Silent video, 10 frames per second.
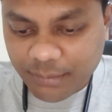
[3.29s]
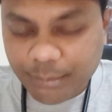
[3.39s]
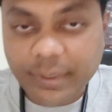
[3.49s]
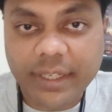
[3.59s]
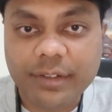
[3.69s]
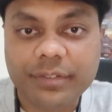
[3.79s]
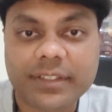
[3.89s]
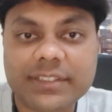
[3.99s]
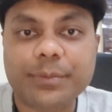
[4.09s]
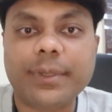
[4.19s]
many of
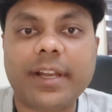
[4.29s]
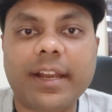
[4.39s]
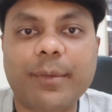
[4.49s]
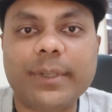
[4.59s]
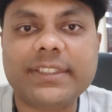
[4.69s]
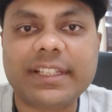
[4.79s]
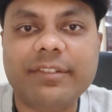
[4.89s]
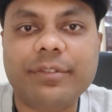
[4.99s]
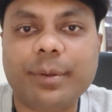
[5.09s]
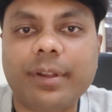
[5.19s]
us were
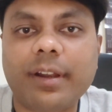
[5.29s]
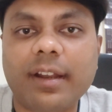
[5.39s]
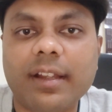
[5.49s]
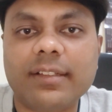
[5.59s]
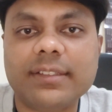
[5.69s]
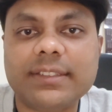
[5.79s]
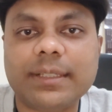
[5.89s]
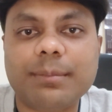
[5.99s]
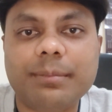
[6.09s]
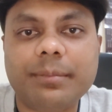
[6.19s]
requesting for
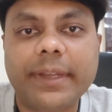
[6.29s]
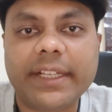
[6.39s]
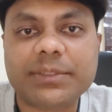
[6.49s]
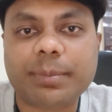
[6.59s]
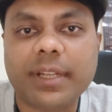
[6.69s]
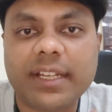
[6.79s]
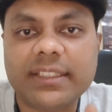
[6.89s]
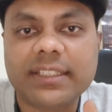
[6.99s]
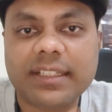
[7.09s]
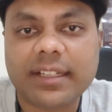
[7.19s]
some
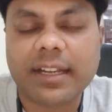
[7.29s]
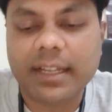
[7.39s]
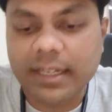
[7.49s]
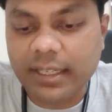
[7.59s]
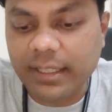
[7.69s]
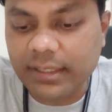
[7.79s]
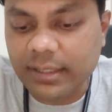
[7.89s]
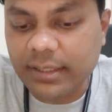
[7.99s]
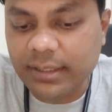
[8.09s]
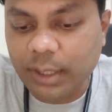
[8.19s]
explanation regarding
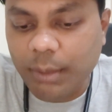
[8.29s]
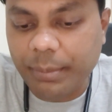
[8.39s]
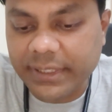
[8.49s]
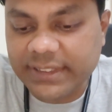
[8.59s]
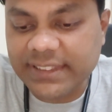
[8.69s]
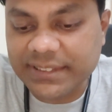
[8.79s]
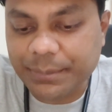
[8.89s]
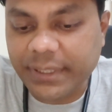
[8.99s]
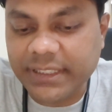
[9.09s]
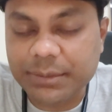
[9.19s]
the
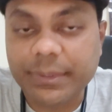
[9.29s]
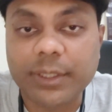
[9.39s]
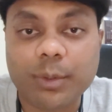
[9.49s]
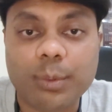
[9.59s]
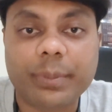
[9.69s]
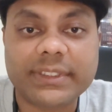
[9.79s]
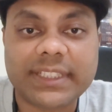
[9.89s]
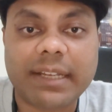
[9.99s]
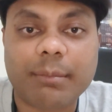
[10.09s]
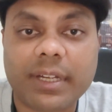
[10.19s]
operations management group
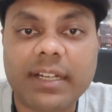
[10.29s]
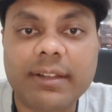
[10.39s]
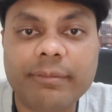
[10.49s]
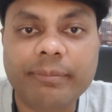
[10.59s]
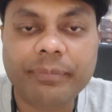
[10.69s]
assignment,